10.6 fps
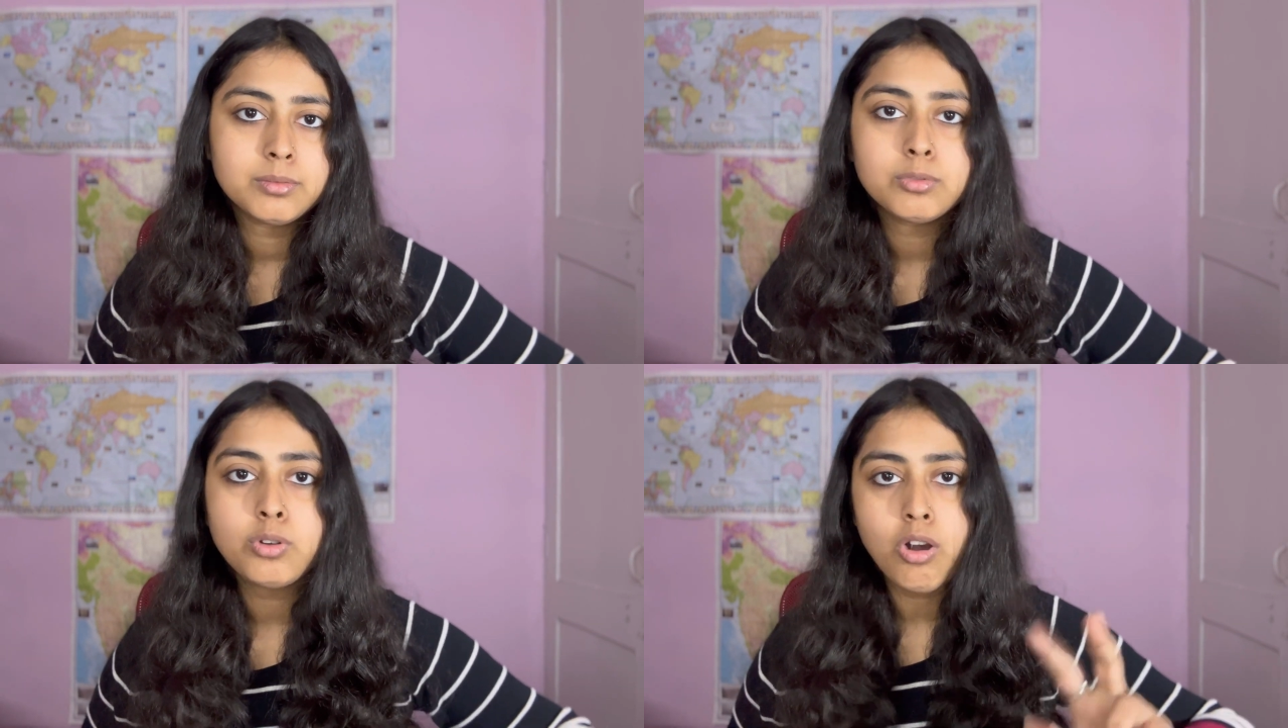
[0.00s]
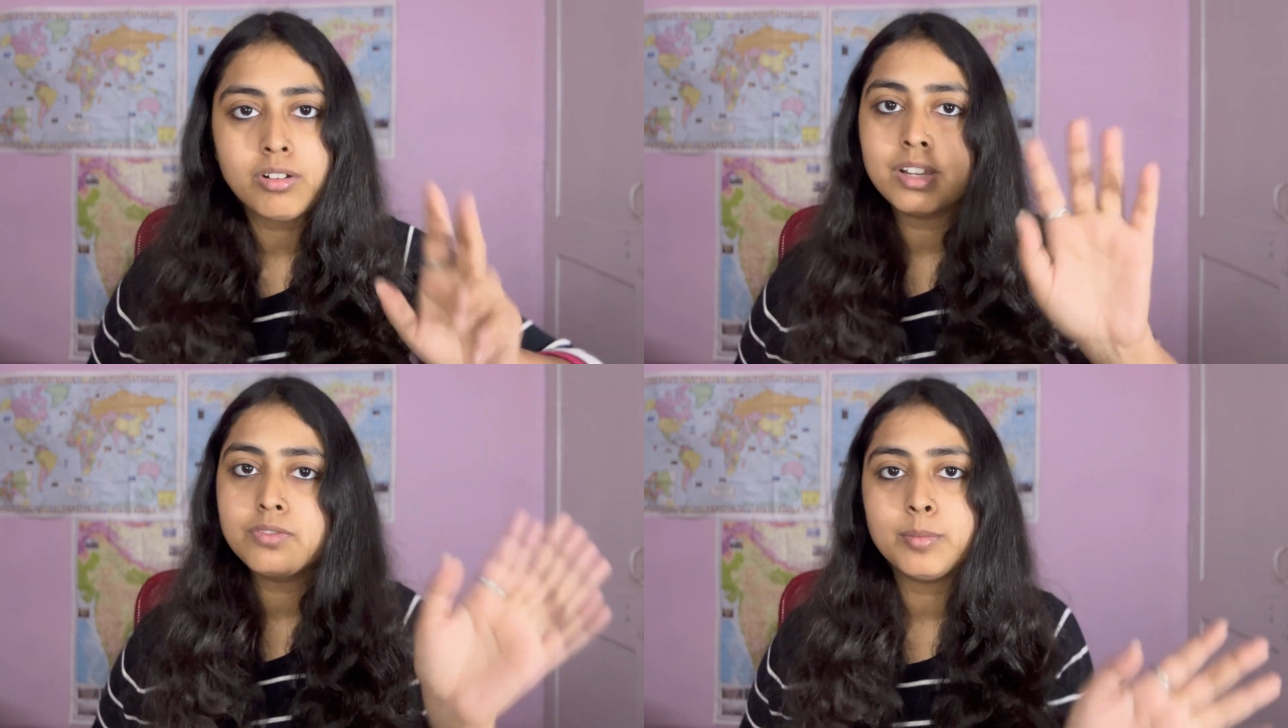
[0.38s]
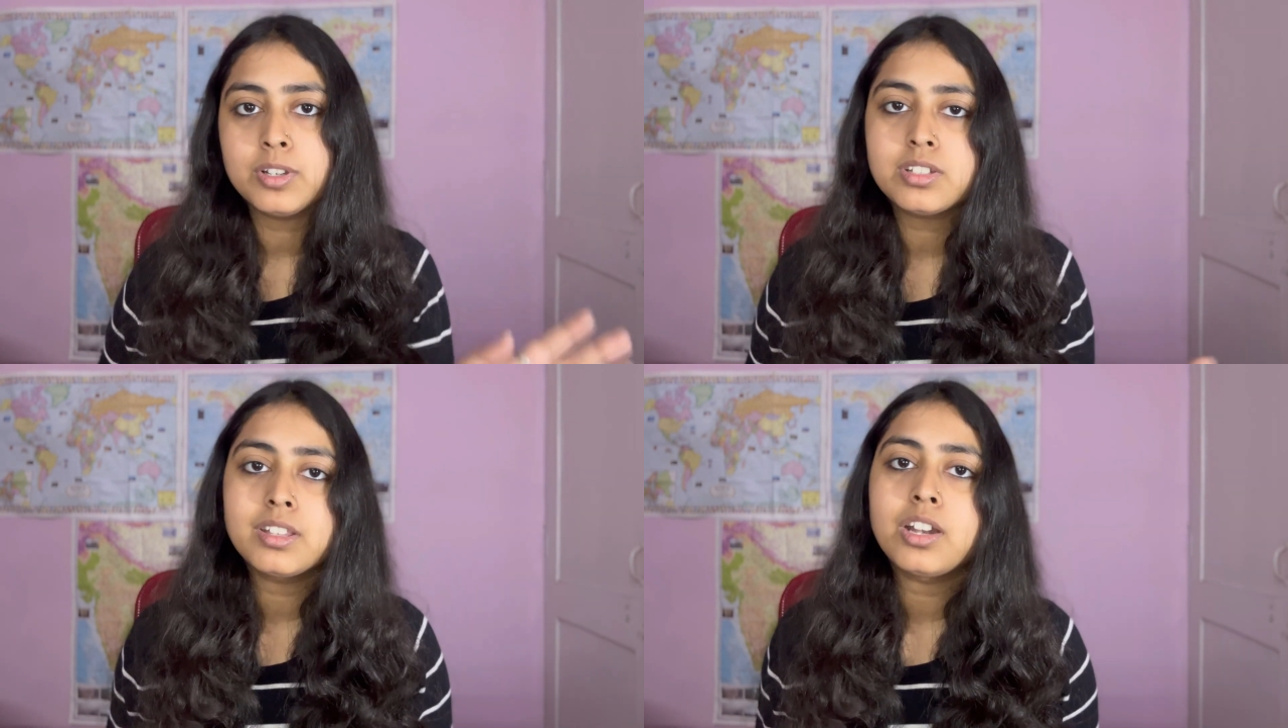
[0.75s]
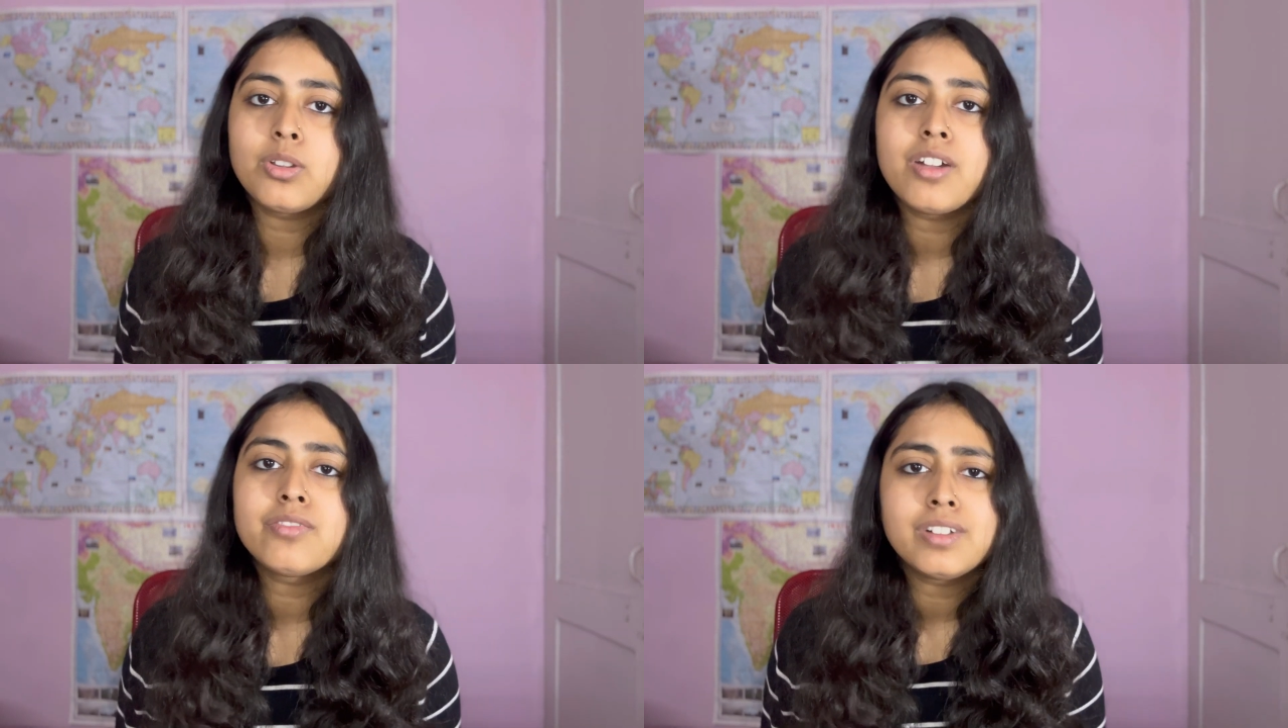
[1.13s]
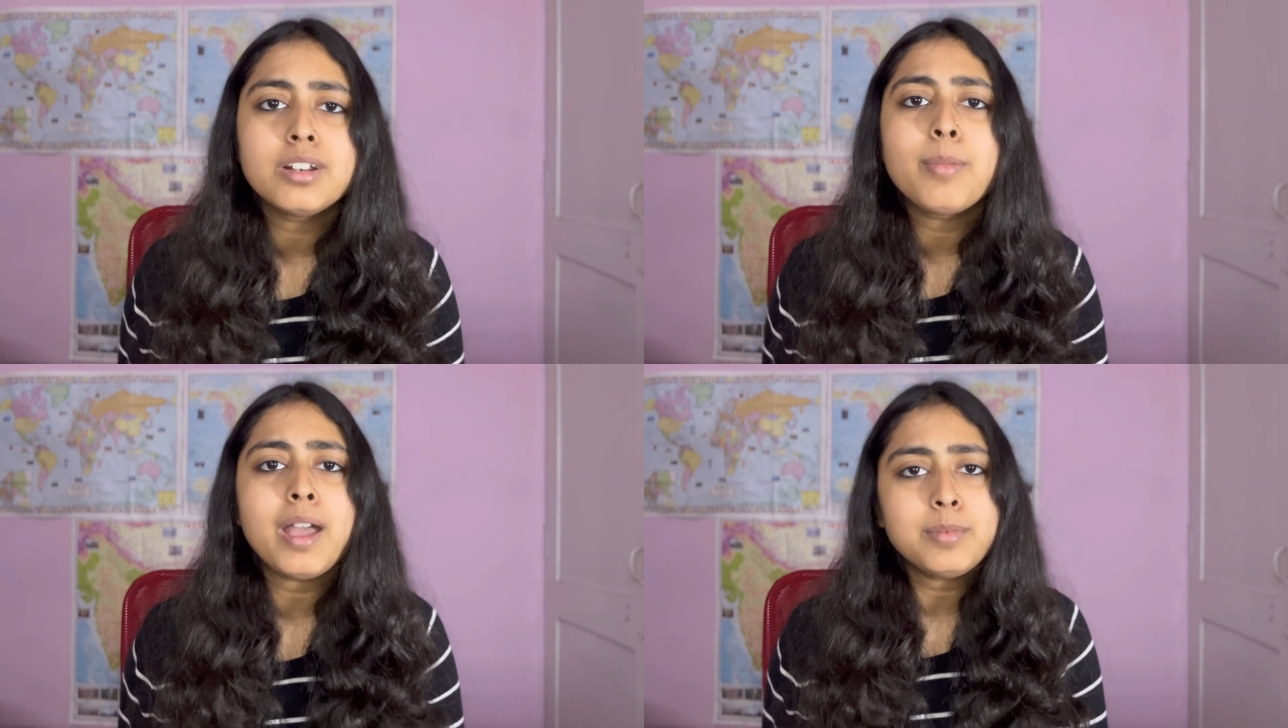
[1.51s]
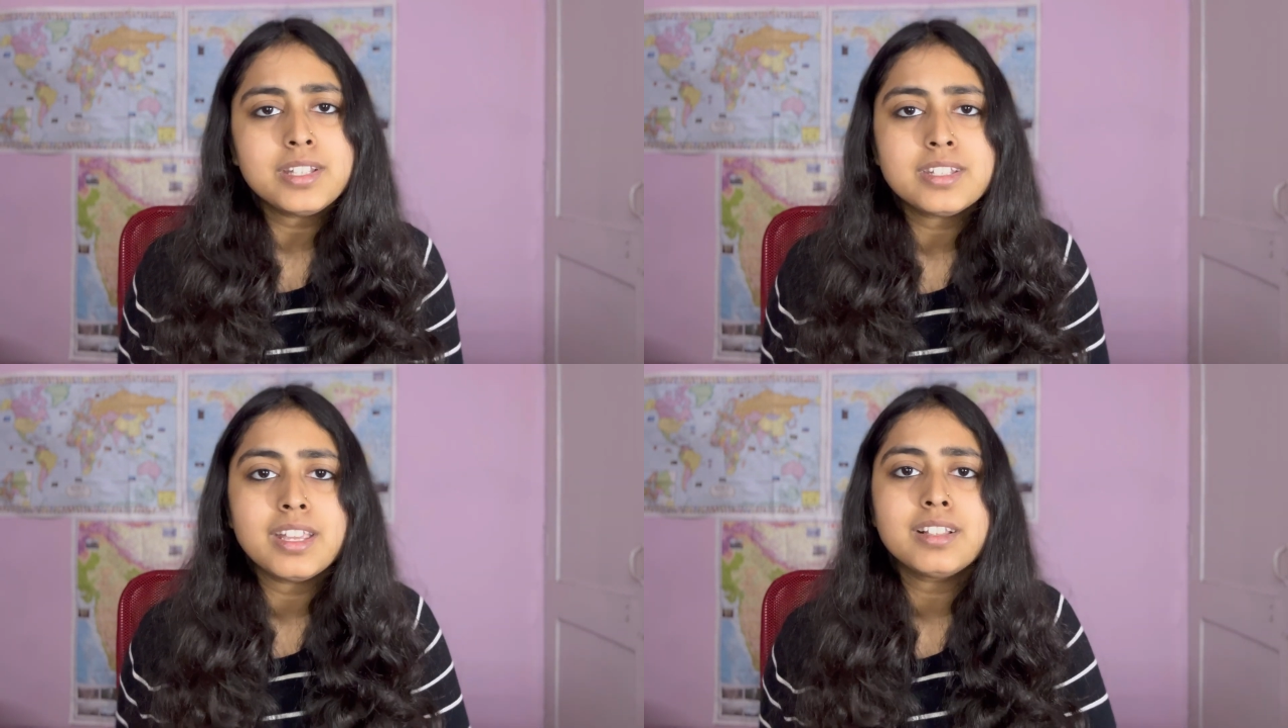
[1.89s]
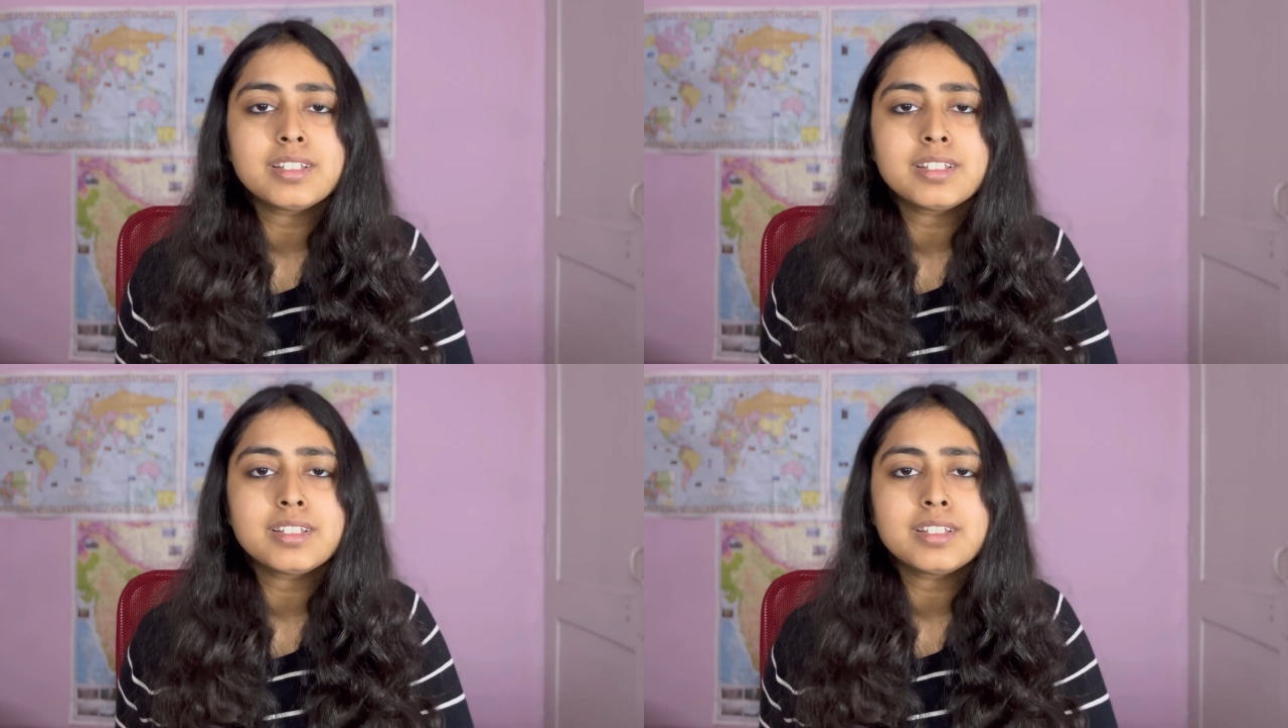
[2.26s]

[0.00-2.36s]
wrong information that you have filled by mistake.